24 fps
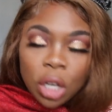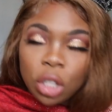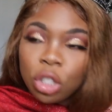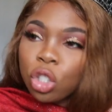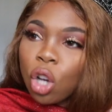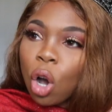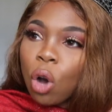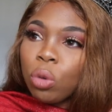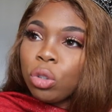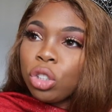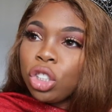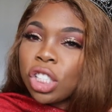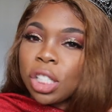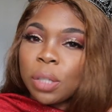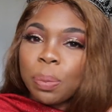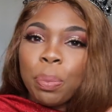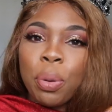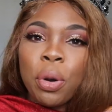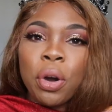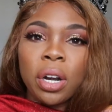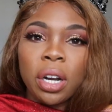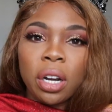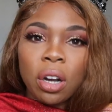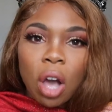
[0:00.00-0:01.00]
Don't just
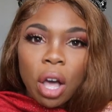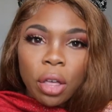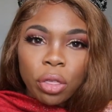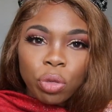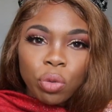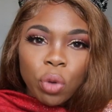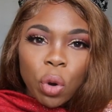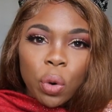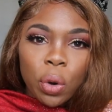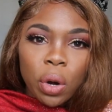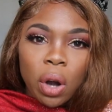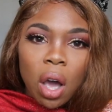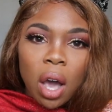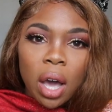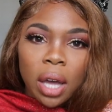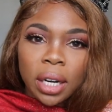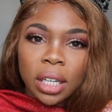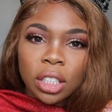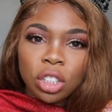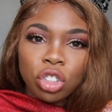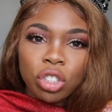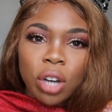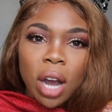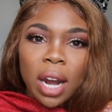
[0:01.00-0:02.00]
put it on, throw it on,
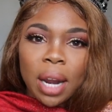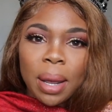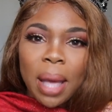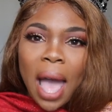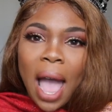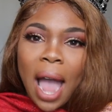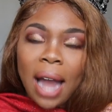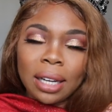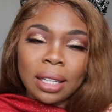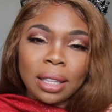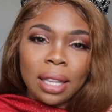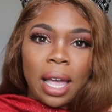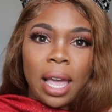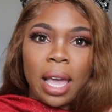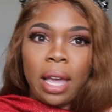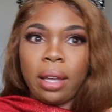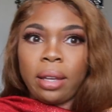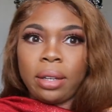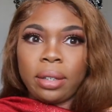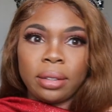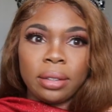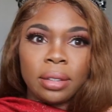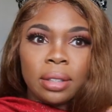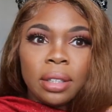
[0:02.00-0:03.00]
and try to act
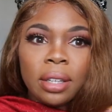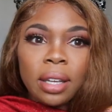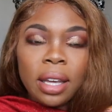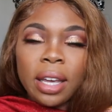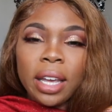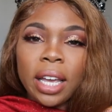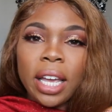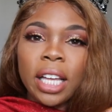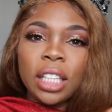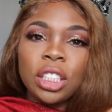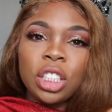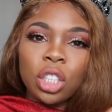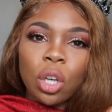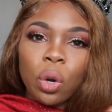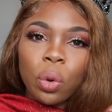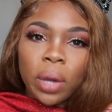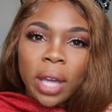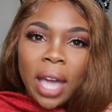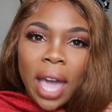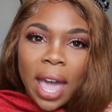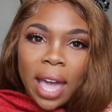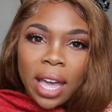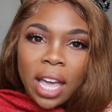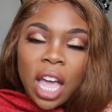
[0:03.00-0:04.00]
like it's
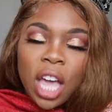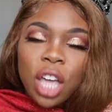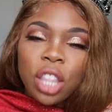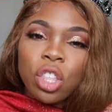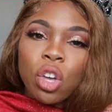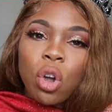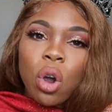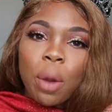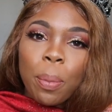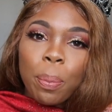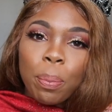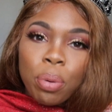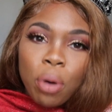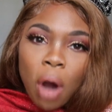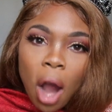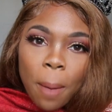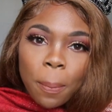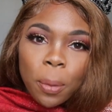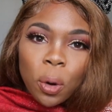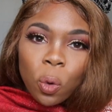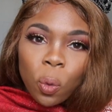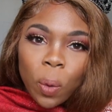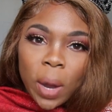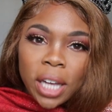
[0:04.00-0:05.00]
okay. There are
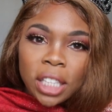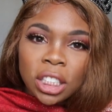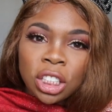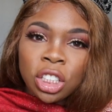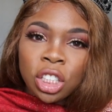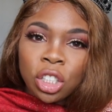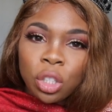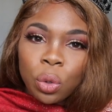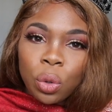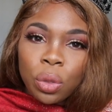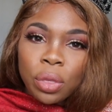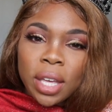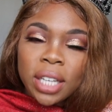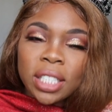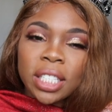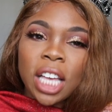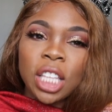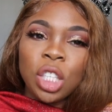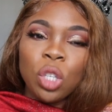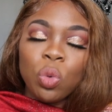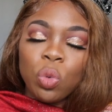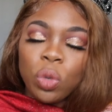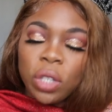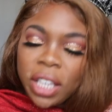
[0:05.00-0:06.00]
proper ways to do things,
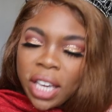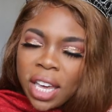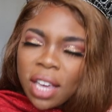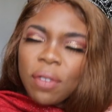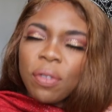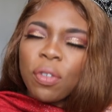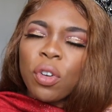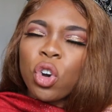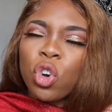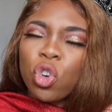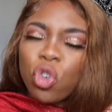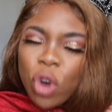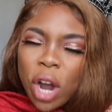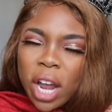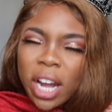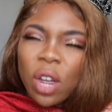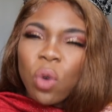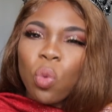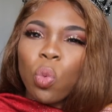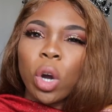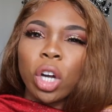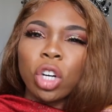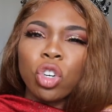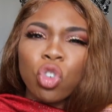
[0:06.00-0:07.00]
and you give
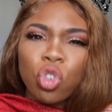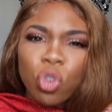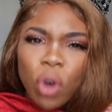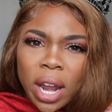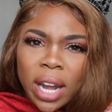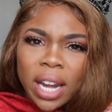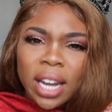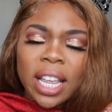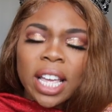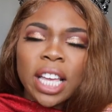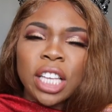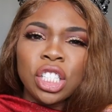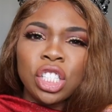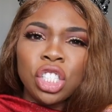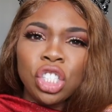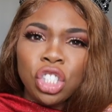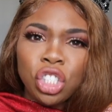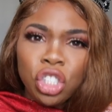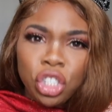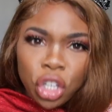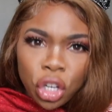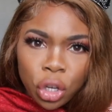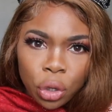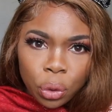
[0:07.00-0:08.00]
credit where credit is
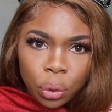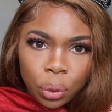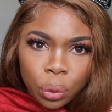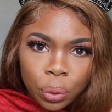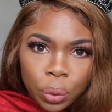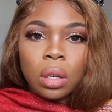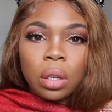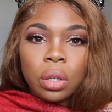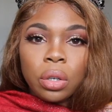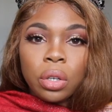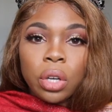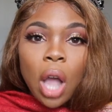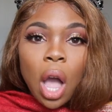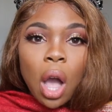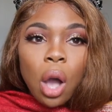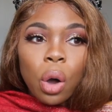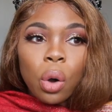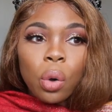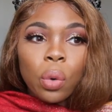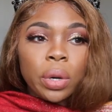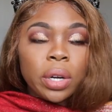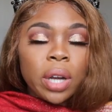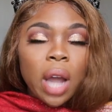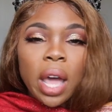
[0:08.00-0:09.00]
due.
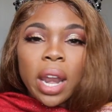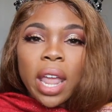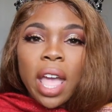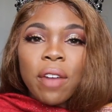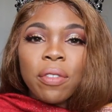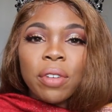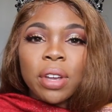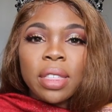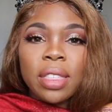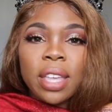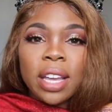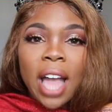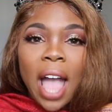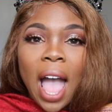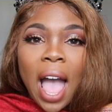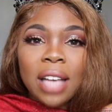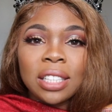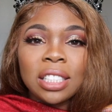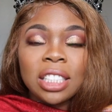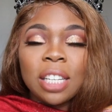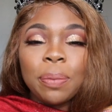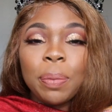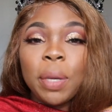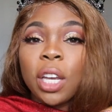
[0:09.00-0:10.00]
No, not everything
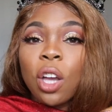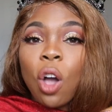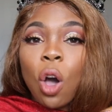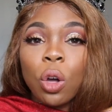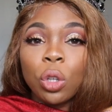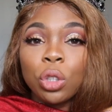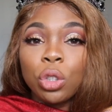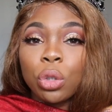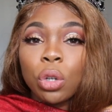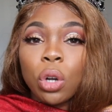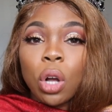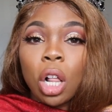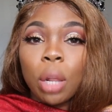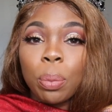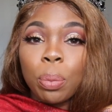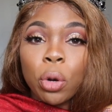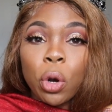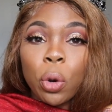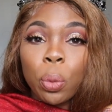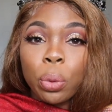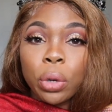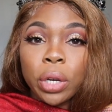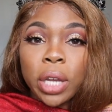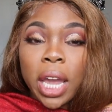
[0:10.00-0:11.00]
has to be cultural
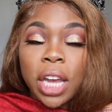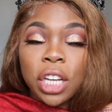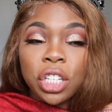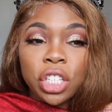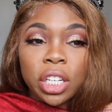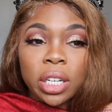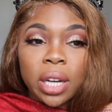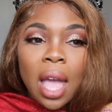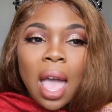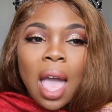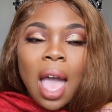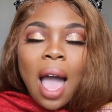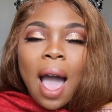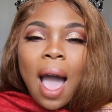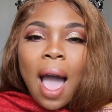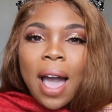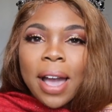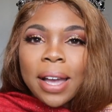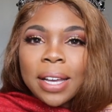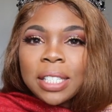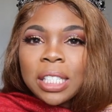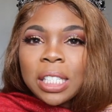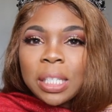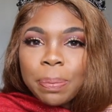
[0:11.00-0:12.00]
appropriation.
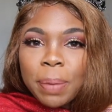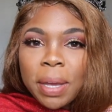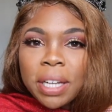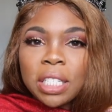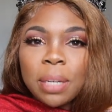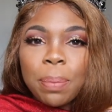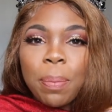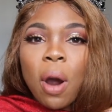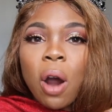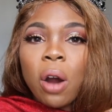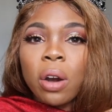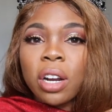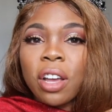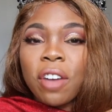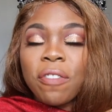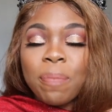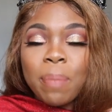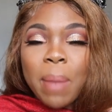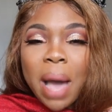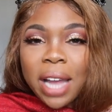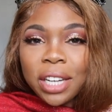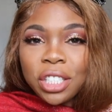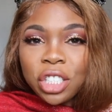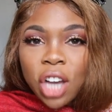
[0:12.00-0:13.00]
I spent a part
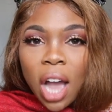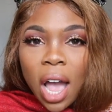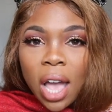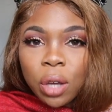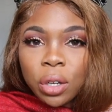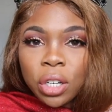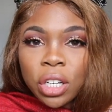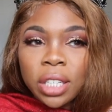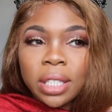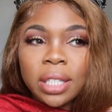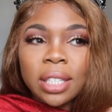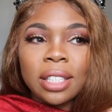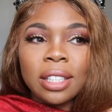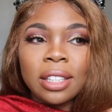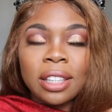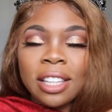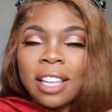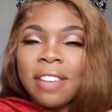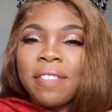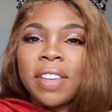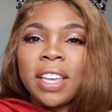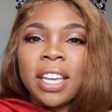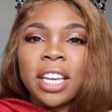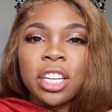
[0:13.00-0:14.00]
of my childhood
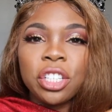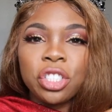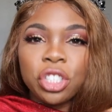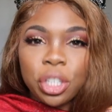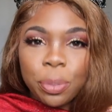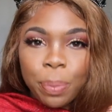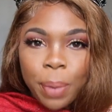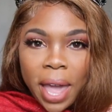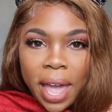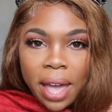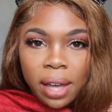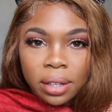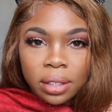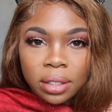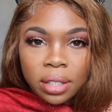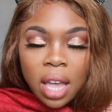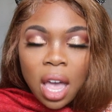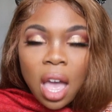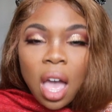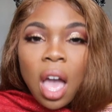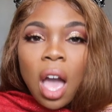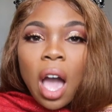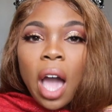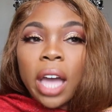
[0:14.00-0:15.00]
living in Japan.
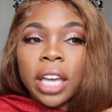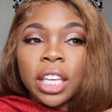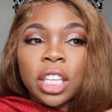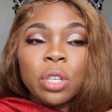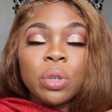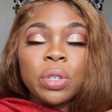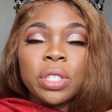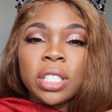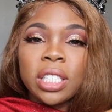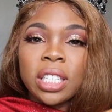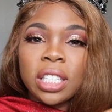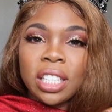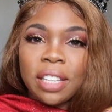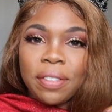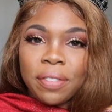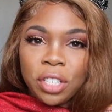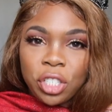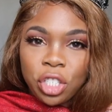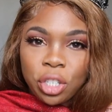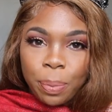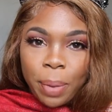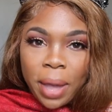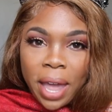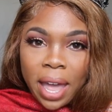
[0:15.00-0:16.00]
I used to live
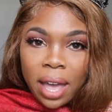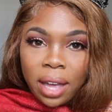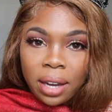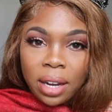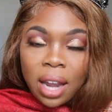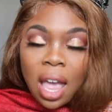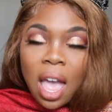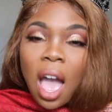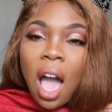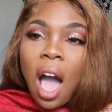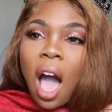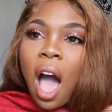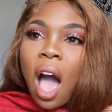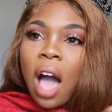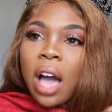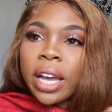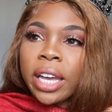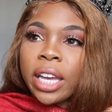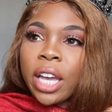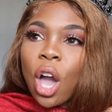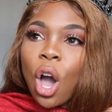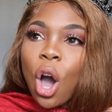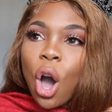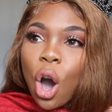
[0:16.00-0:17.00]
in Japan.
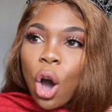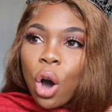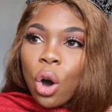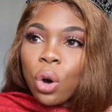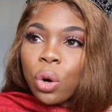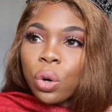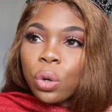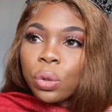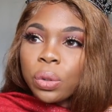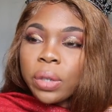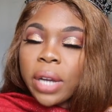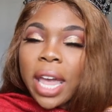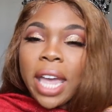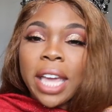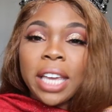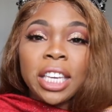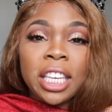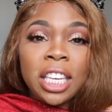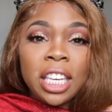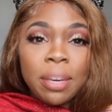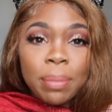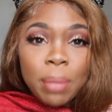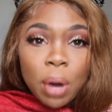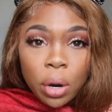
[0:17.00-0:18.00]
I own
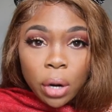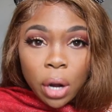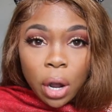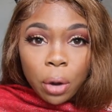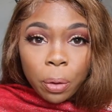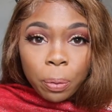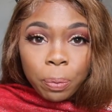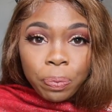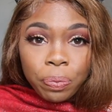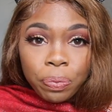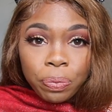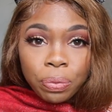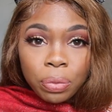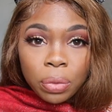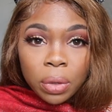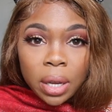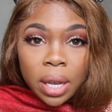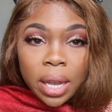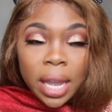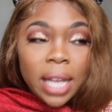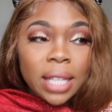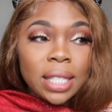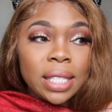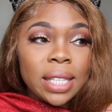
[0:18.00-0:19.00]
a kimono.
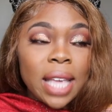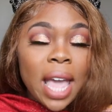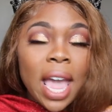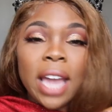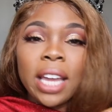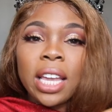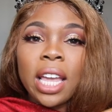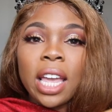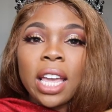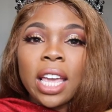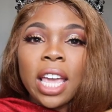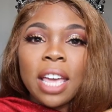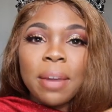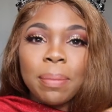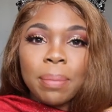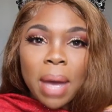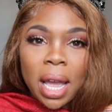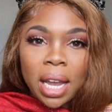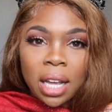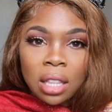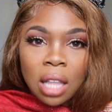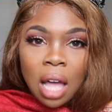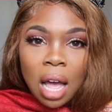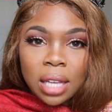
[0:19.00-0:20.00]
It's hanging in
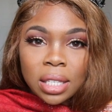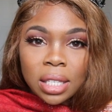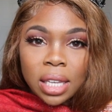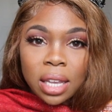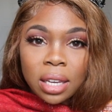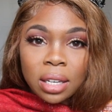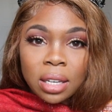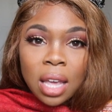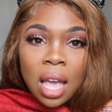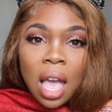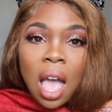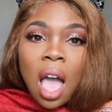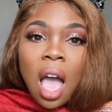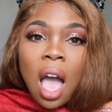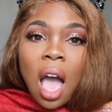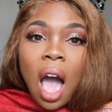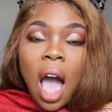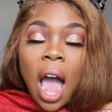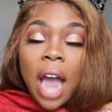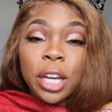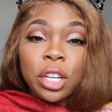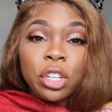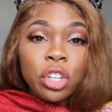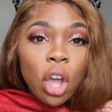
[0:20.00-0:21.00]
my closet.
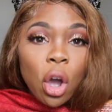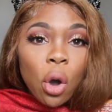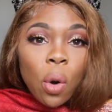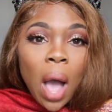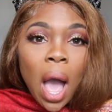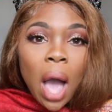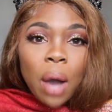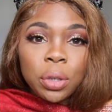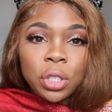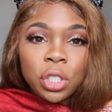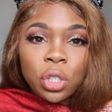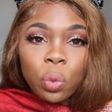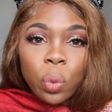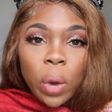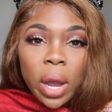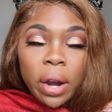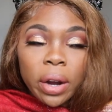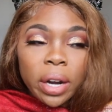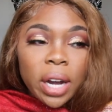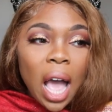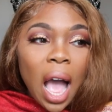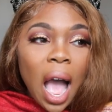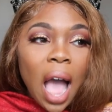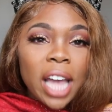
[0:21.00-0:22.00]
I know how to
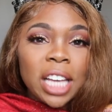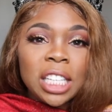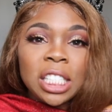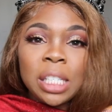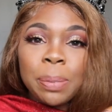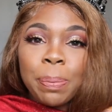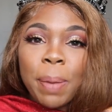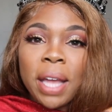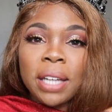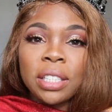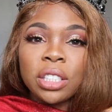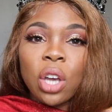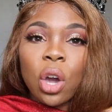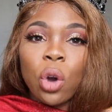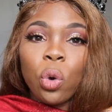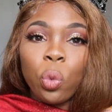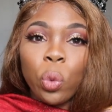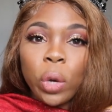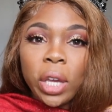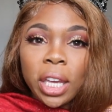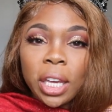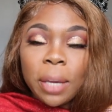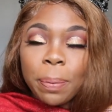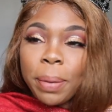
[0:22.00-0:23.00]
wear it. I spent a
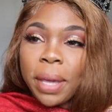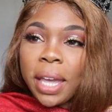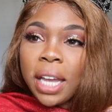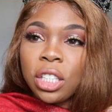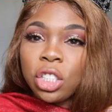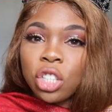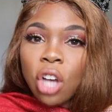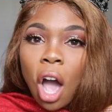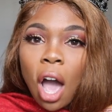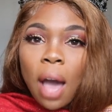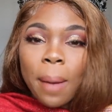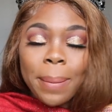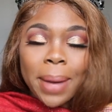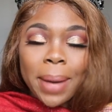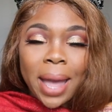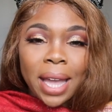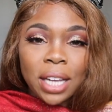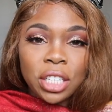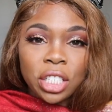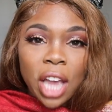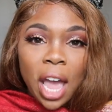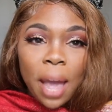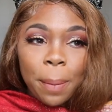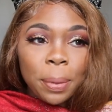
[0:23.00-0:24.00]
week being taught by
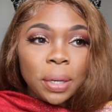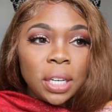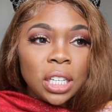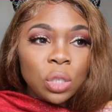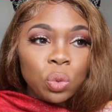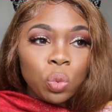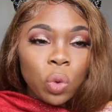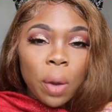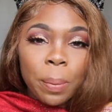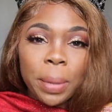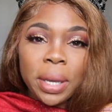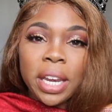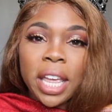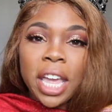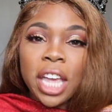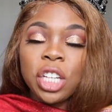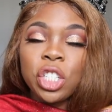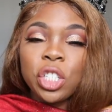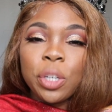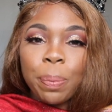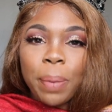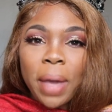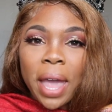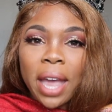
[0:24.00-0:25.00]
a Japanese woman
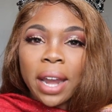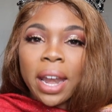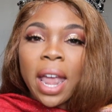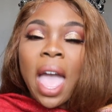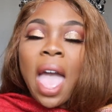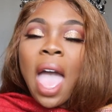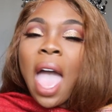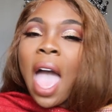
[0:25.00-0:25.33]
in Japan